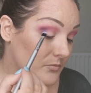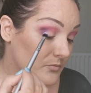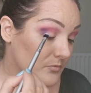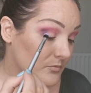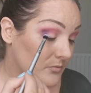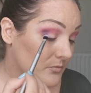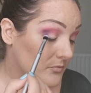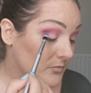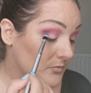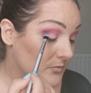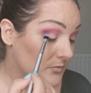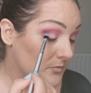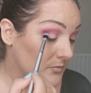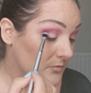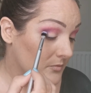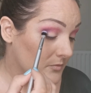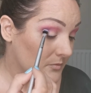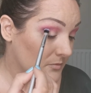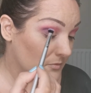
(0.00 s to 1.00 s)

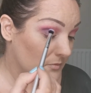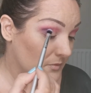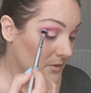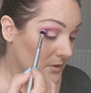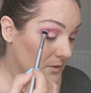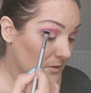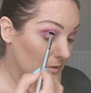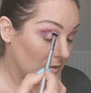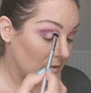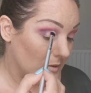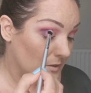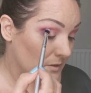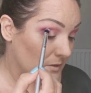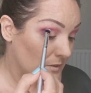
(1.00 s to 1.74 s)
[no speech]